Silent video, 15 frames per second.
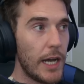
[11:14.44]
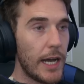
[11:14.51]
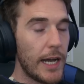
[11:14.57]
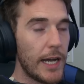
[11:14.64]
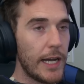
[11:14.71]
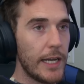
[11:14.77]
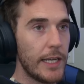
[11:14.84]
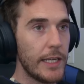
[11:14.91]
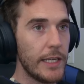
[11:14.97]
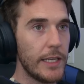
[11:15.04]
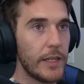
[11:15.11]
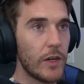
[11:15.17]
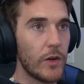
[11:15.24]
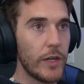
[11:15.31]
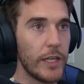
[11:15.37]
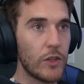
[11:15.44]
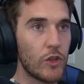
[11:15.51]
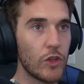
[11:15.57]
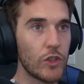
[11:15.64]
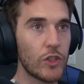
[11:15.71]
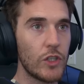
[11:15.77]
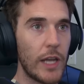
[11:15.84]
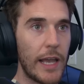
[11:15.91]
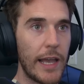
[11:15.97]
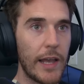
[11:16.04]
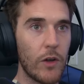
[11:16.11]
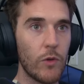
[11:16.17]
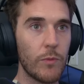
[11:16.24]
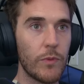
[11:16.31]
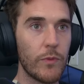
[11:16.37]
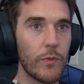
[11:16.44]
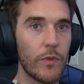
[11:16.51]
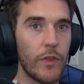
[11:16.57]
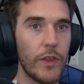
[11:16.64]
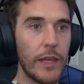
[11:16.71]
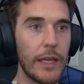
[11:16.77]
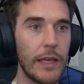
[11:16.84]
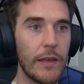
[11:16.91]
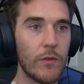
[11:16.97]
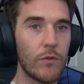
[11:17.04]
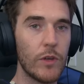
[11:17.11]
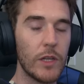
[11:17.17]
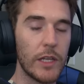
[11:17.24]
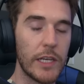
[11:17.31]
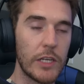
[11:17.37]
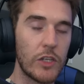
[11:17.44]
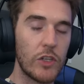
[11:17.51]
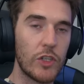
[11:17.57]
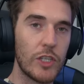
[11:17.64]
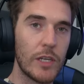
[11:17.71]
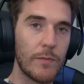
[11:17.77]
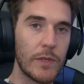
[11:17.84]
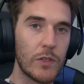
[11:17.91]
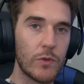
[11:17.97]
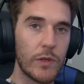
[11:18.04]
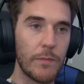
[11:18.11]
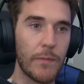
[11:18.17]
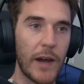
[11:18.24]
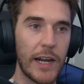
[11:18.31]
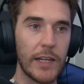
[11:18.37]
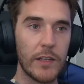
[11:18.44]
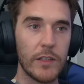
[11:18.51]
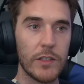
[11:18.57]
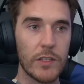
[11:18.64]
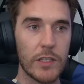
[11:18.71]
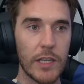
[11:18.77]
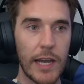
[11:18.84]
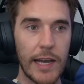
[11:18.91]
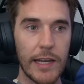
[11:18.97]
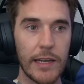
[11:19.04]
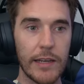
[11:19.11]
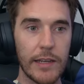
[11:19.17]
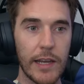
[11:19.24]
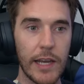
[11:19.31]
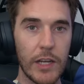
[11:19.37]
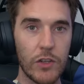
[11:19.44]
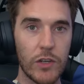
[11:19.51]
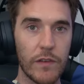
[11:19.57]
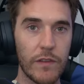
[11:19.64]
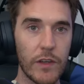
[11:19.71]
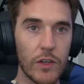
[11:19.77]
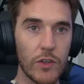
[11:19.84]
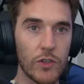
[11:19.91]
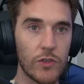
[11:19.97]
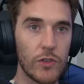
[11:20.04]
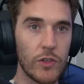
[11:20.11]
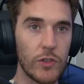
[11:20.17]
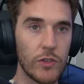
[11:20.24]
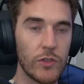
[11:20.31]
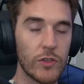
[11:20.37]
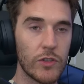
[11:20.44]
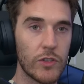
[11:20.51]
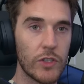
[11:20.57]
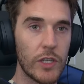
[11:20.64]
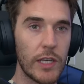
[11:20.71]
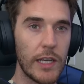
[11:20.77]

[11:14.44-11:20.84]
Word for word: I, you know, it doesn't help the relationship between pilots and air traffic controllers.